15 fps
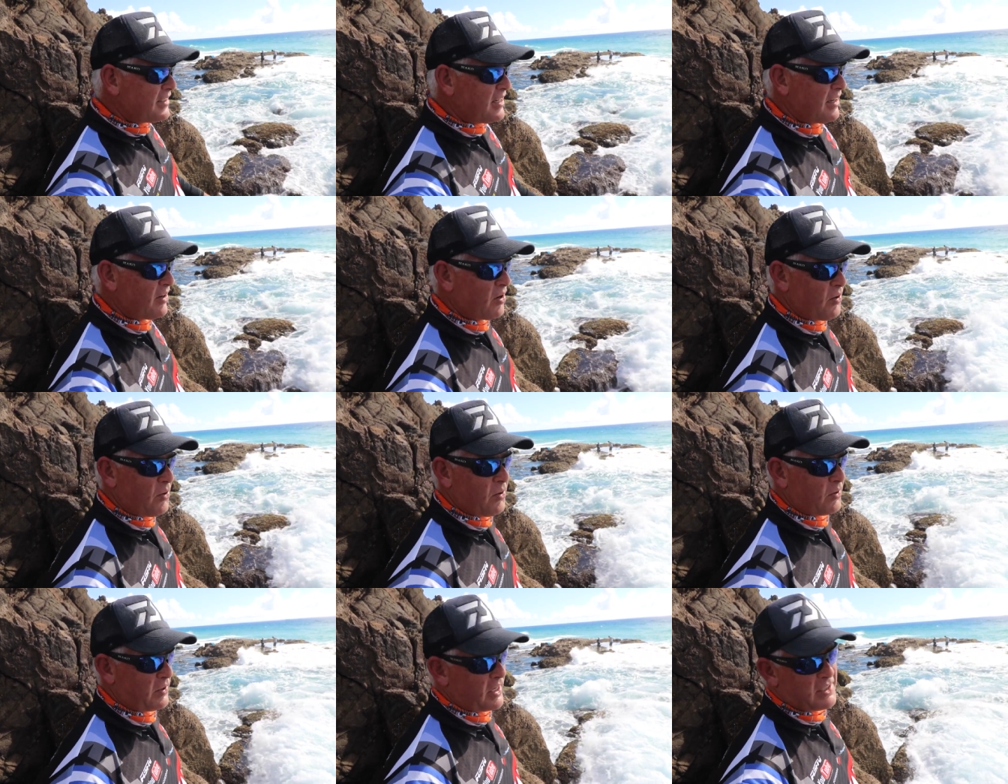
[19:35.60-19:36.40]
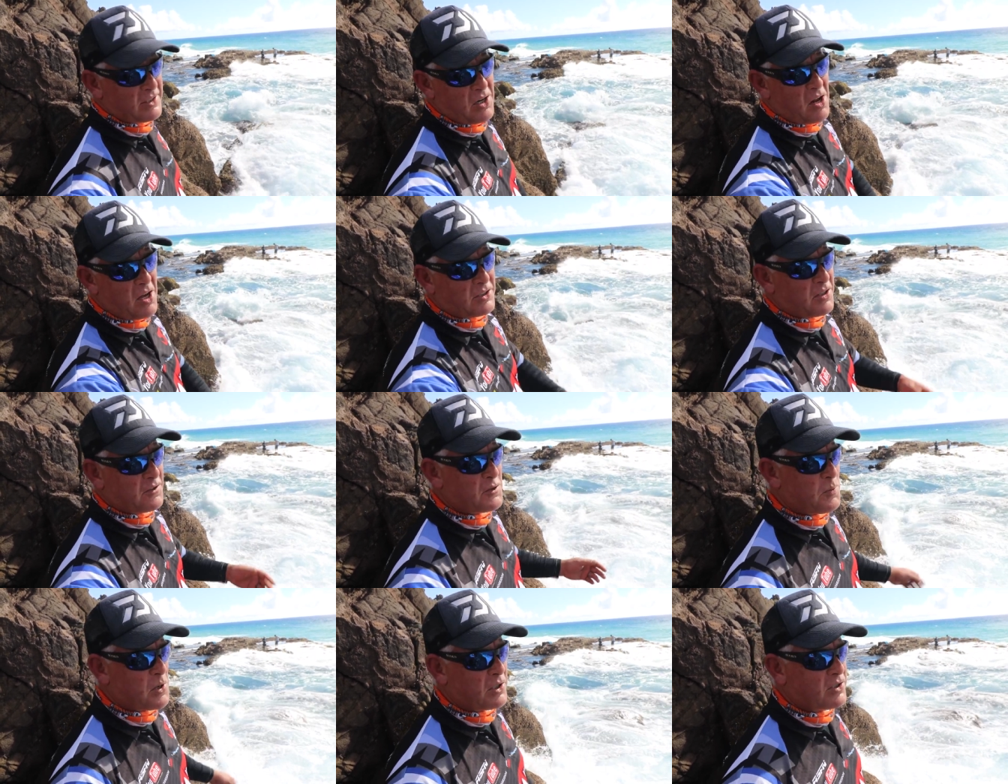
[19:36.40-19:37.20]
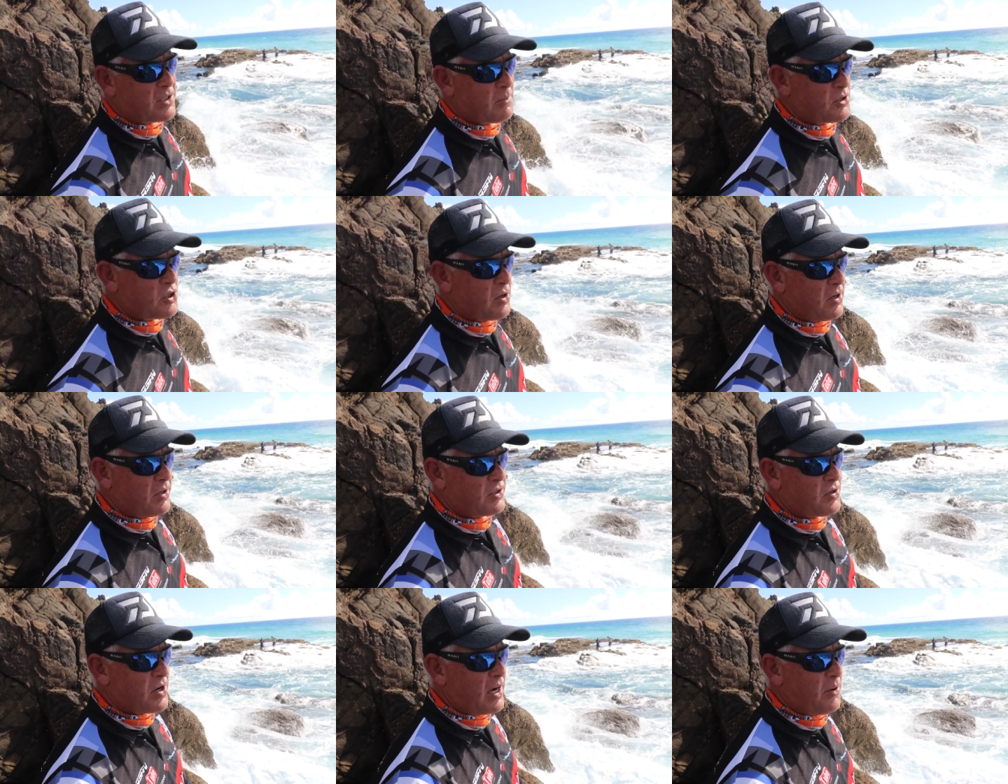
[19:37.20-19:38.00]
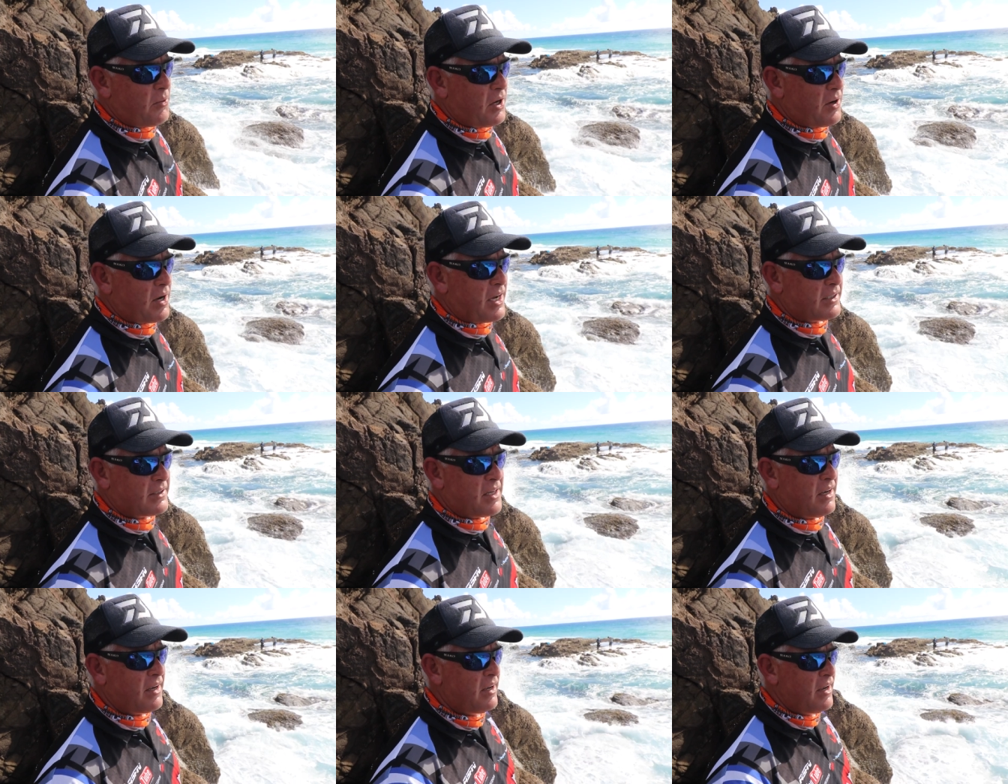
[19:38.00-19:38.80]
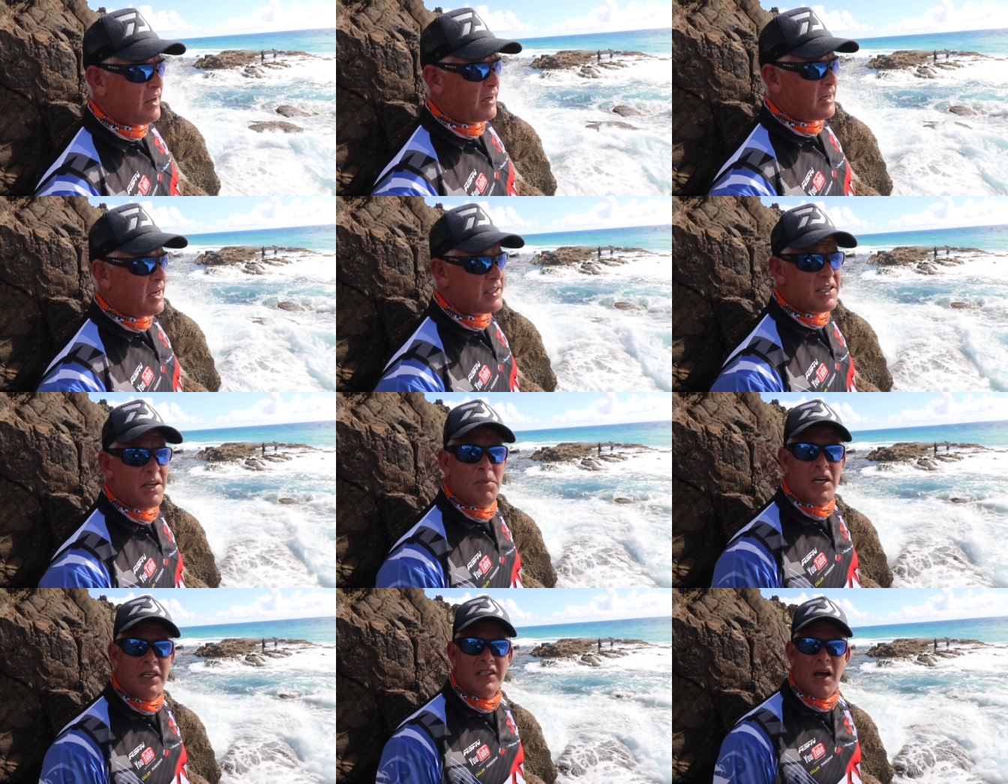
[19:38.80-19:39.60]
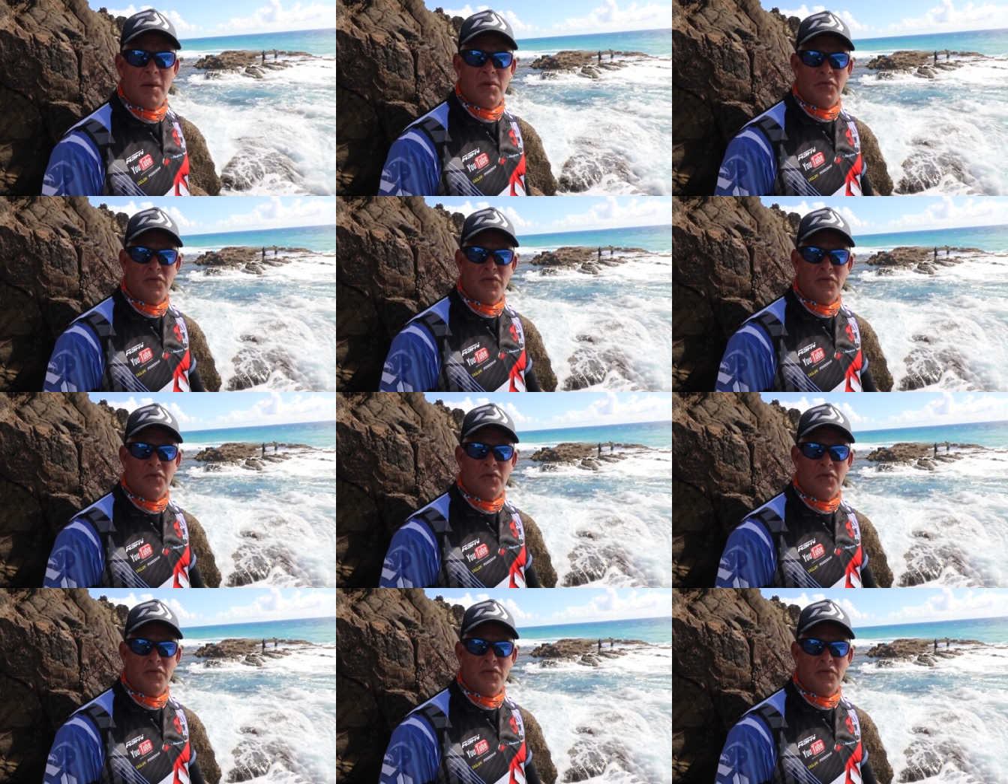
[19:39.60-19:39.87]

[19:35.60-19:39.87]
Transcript: Or oh, there's lots of spots I'm sure in Australia where you guys get similar type of